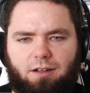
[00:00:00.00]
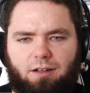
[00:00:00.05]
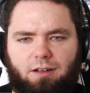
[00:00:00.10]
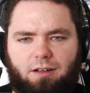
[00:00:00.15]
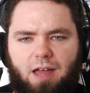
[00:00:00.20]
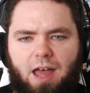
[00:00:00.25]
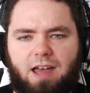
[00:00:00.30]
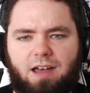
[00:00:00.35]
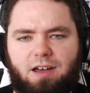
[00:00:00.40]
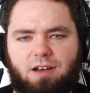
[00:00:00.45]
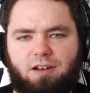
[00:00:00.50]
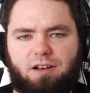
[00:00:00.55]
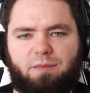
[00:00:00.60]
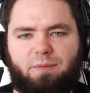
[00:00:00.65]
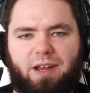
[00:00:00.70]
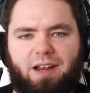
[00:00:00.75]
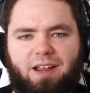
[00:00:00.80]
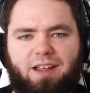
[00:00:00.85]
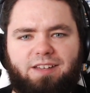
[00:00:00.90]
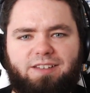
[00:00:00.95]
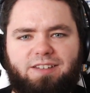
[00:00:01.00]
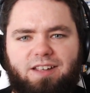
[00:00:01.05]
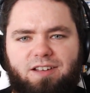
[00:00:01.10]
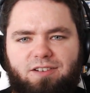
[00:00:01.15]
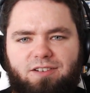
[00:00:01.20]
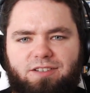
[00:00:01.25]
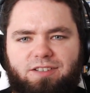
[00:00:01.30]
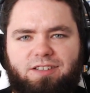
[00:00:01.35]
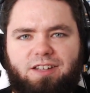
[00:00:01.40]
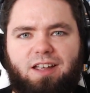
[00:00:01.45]
Hang on a minute, has he
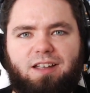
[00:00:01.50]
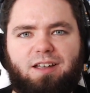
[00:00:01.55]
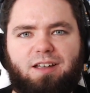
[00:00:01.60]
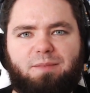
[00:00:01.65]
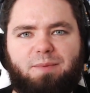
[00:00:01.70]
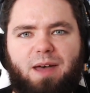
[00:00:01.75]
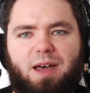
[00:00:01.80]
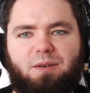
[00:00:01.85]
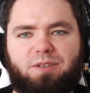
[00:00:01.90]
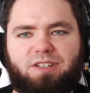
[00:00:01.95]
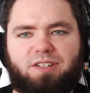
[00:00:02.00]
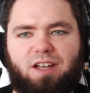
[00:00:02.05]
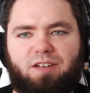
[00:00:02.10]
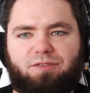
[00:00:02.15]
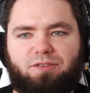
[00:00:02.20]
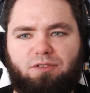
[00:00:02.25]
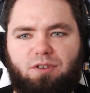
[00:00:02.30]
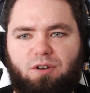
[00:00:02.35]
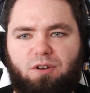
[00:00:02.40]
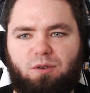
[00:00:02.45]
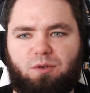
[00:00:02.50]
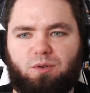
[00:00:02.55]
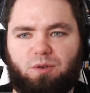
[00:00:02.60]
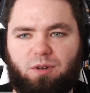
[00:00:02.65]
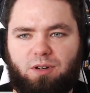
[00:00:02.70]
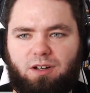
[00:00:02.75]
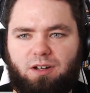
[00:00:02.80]
got psychic powers after all?